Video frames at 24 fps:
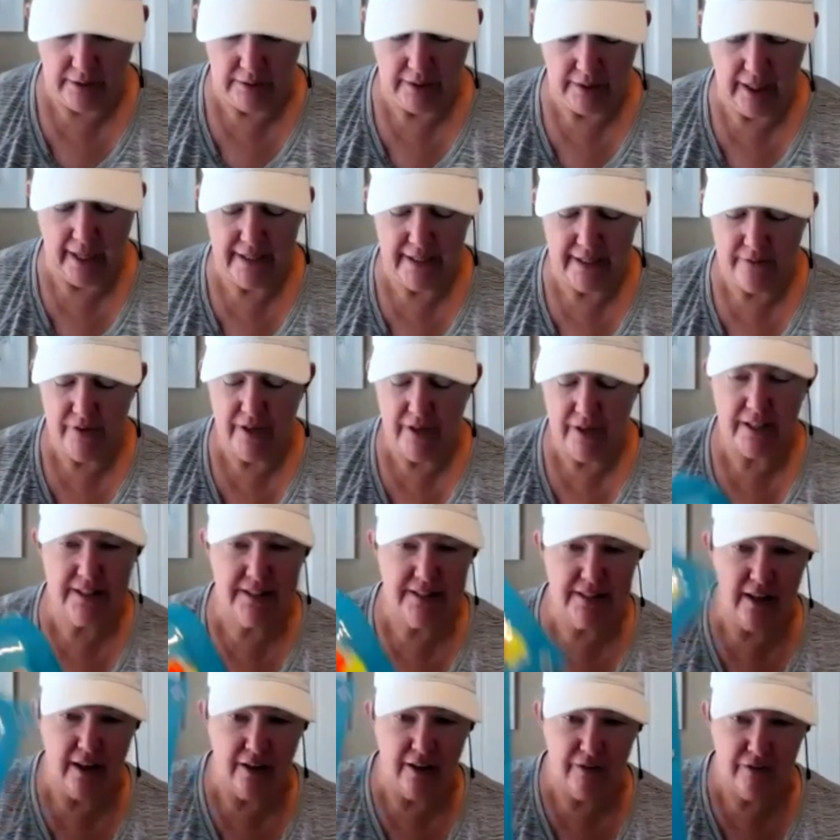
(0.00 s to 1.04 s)
or the
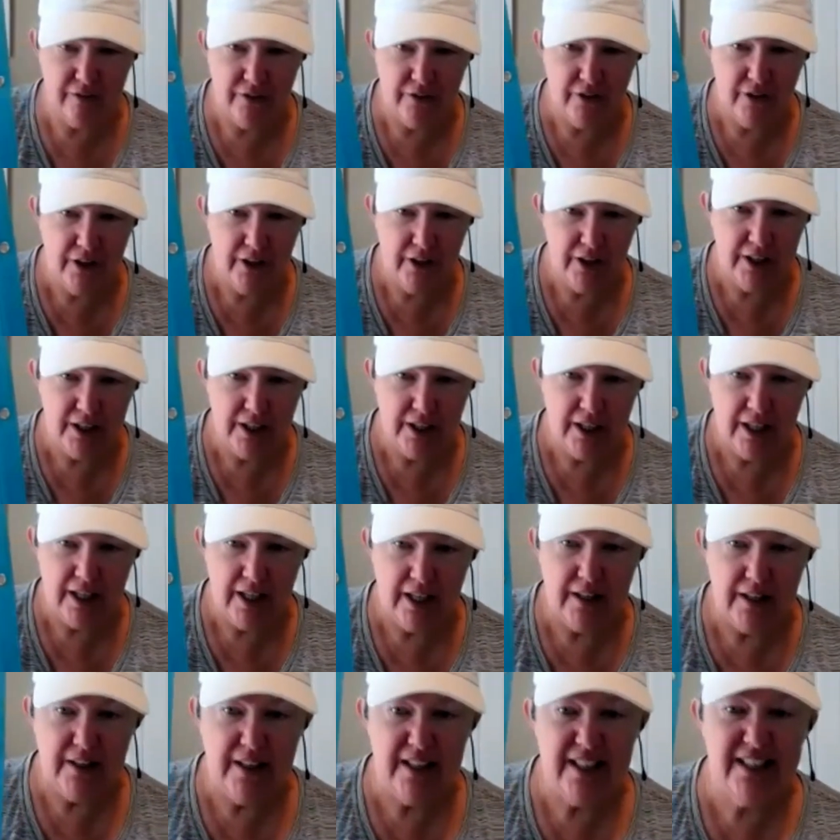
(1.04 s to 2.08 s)
light effect stuff.
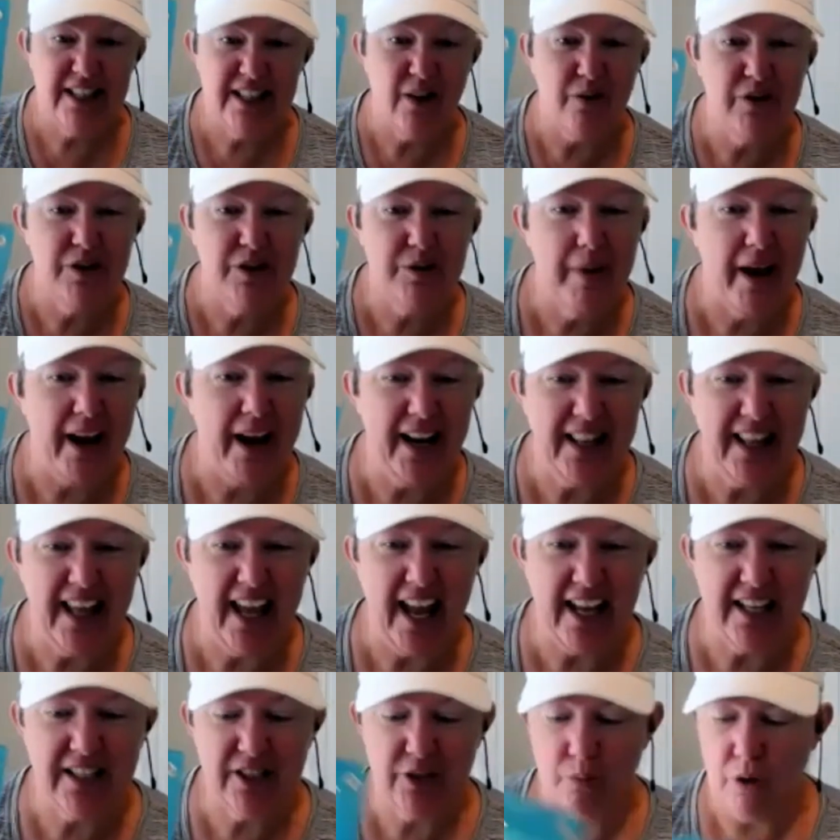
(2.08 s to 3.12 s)
This stuff is
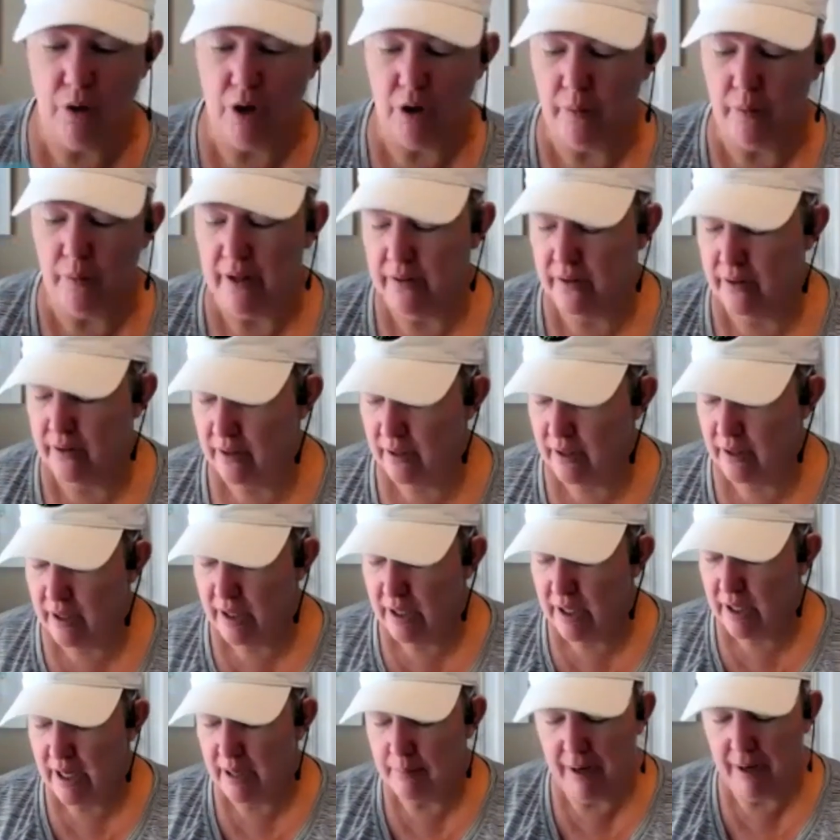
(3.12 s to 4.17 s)
a pain in the ass to work with.
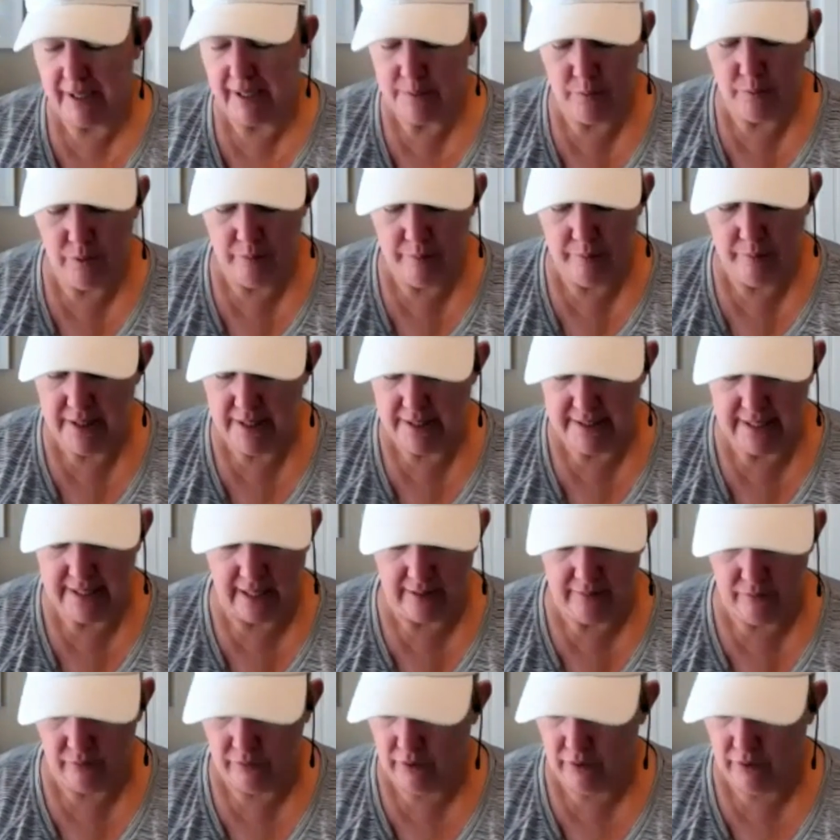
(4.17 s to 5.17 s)
It might as well be